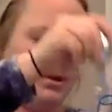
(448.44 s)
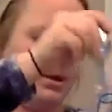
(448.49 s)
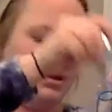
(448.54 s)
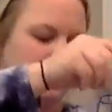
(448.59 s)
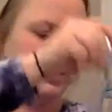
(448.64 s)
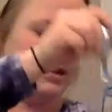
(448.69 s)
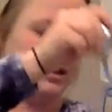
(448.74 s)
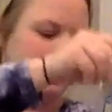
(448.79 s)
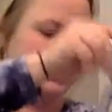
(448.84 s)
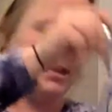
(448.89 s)
we're
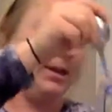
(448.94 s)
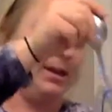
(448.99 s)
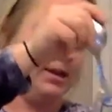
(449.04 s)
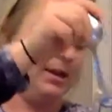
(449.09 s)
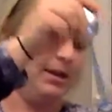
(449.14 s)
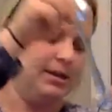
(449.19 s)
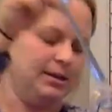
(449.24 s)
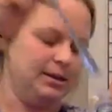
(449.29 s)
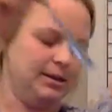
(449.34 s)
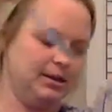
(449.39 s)

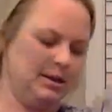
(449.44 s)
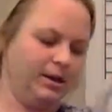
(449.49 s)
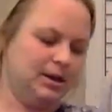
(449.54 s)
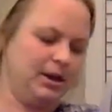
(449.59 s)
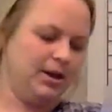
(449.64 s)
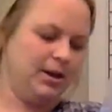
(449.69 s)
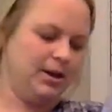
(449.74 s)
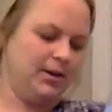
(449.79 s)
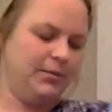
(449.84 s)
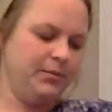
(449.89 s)
getting it to
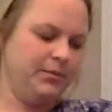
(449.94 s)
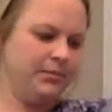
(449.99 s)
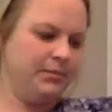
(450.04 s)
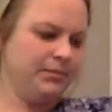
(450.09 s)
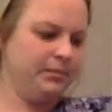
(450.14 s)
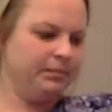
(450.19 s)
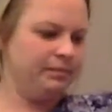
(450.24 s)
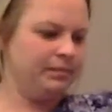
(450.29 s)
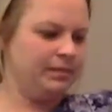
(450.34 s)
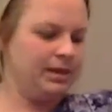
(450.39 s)
go.
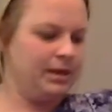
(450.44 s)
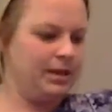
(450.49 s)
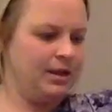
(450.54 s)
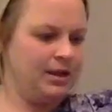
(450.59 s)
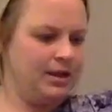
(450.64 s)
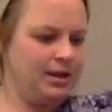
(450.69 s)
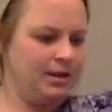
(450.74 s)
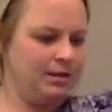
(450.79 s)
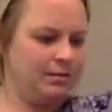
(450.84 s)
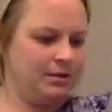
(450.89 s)
Let
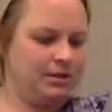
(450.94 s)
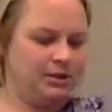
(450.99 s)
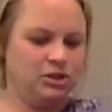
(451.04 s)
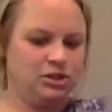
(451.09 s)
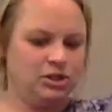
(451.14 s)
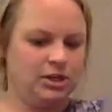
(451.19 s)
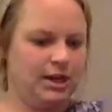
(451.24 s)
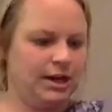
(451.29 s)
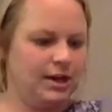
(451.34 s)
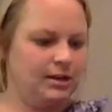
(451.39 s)
me
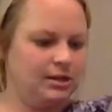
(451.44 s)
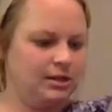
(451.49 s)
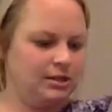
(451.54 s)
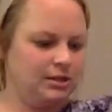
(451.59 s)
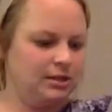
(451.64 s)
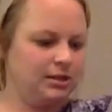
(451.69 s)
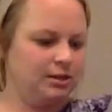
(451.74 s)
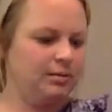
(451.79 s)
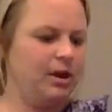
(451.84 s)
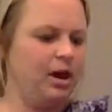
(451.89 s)
shake it
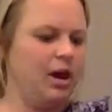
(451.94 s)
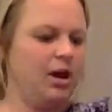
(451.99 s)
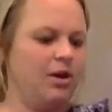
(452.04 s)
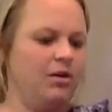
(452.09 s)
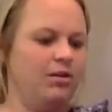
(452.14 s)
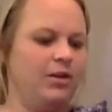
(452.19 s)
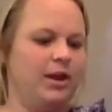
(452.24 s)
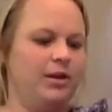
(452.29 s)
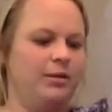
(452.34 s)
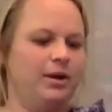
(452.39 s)
just a little.
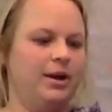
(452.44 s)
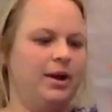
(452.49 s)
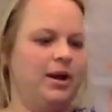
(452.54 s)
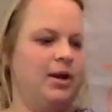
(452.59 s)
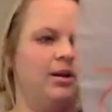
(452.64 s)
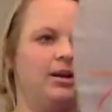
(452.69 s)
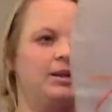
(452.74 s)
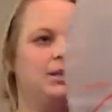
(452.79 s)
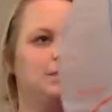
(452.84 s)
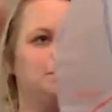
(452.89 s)
Oh, there we go.
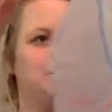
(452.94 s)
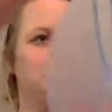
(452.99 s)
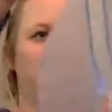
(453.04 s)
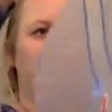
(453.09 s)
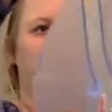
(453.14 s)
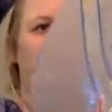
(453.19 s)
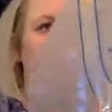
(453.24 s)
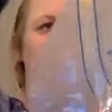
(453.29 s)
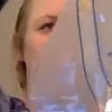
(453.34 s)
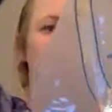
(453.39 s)
That's
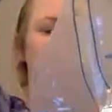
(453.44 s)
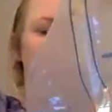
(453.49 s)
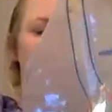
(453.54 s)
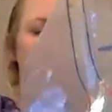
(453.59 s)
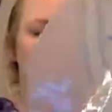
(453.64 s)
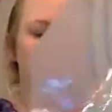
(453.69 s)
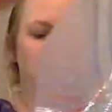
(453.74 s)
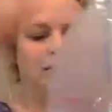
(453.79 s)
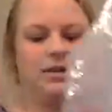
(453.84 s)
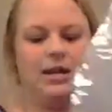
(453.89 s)
perfect.
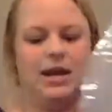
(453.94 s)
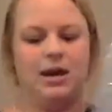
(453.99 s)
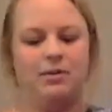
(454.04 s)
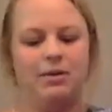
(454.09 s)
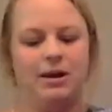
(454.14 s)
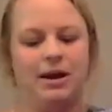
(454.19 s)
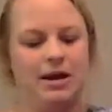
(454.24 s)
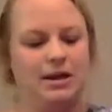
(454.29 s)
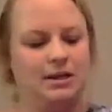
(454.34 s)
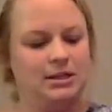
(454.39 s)
So now
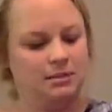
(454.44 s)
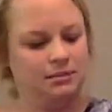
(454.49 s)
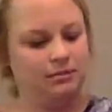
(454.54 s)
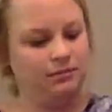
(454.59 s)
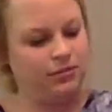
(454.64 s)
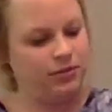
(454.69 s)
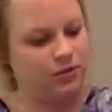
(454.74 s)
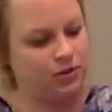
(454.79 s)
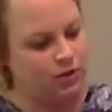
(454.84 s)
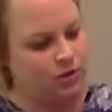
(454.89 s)
we got
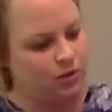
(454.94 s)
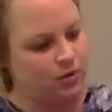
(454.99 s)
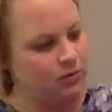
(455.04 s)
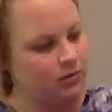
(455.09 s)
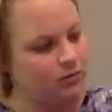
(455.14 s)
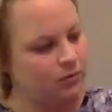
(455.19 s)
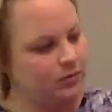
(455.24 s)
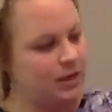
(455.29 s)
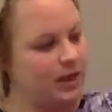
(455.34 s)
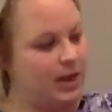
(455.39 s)
some
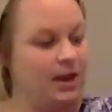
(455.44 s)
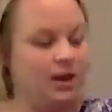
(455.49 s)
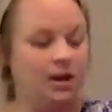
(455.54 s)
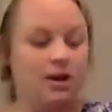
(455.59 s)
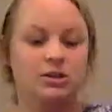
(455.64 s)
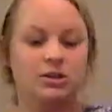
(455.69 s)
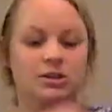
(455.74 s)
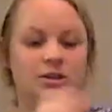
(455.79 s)
food in our